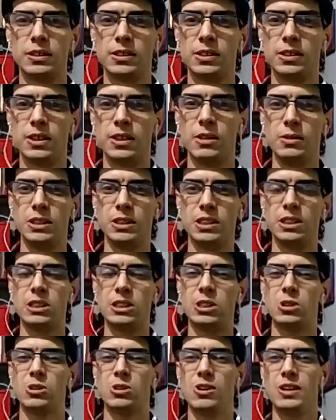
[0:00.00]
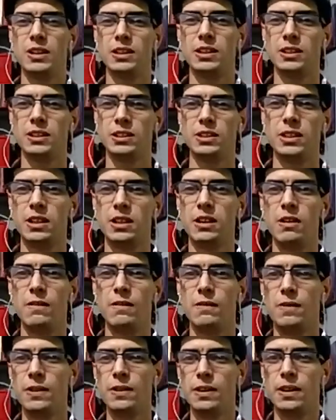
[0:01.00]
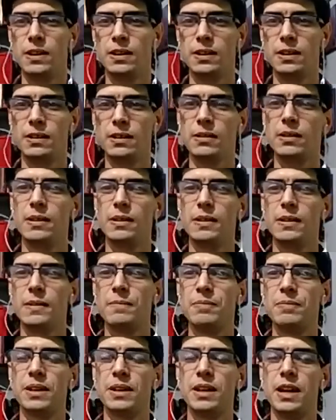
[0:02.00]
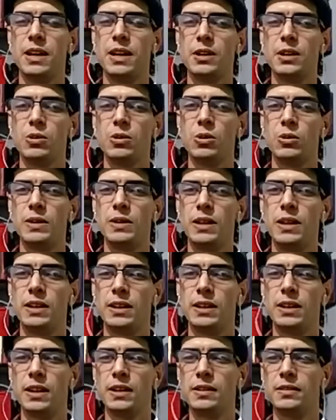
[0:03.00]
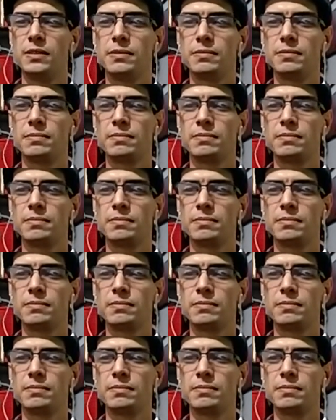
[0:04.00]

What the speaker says: It's always destroying itself and growing again.